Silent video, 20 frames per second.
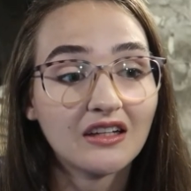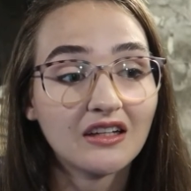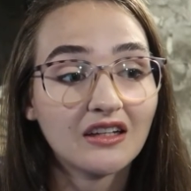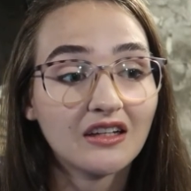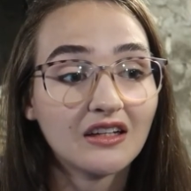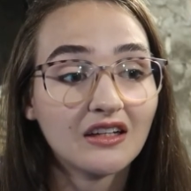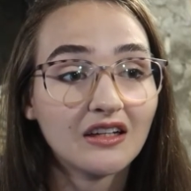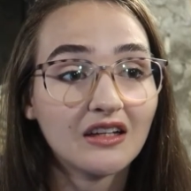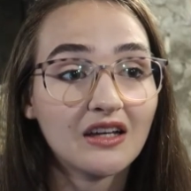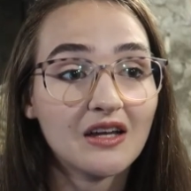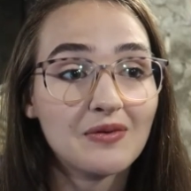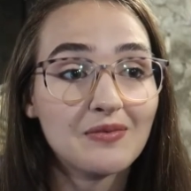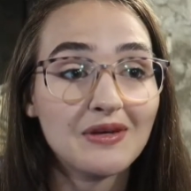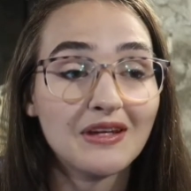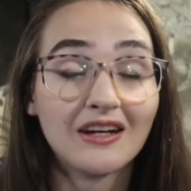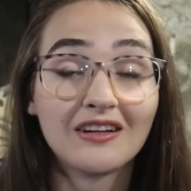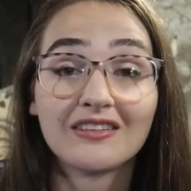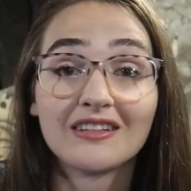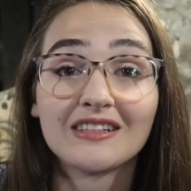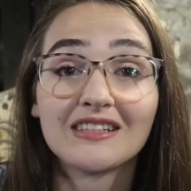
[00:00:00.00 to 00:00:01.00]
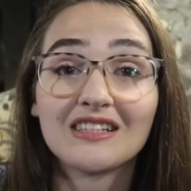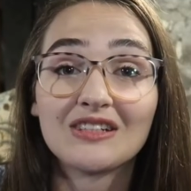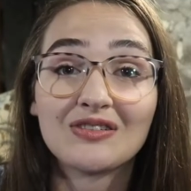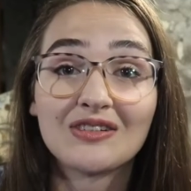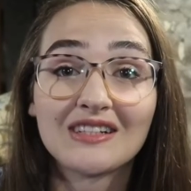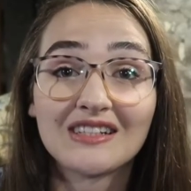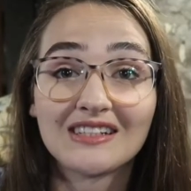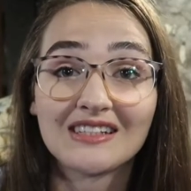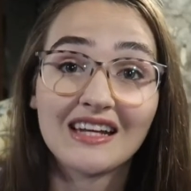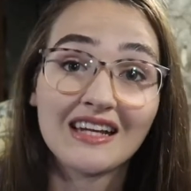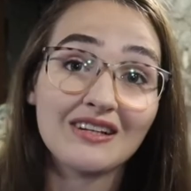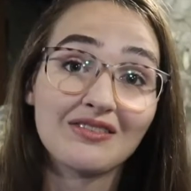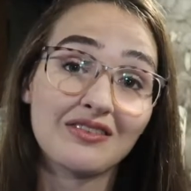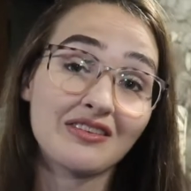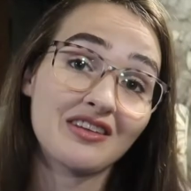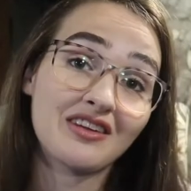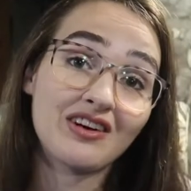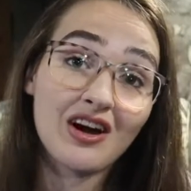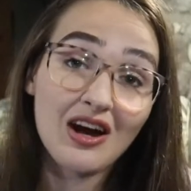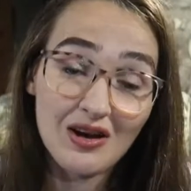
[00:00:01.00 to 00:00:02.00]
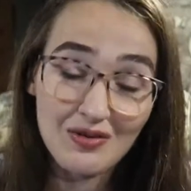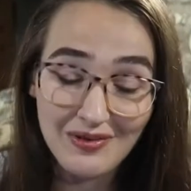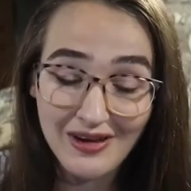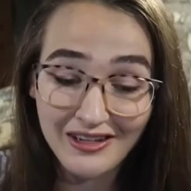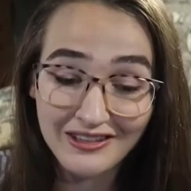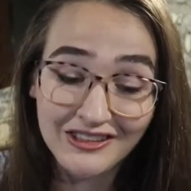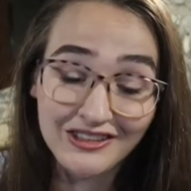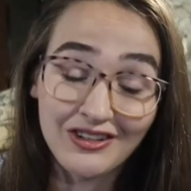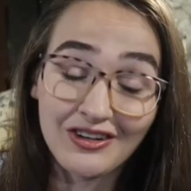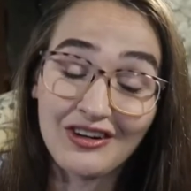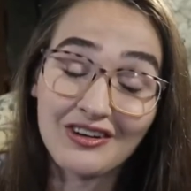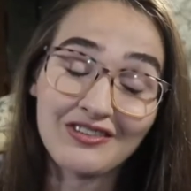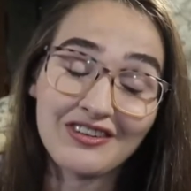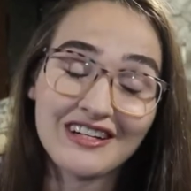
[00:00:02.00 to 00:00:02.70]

I mean, unless you want to send it with an armed escort,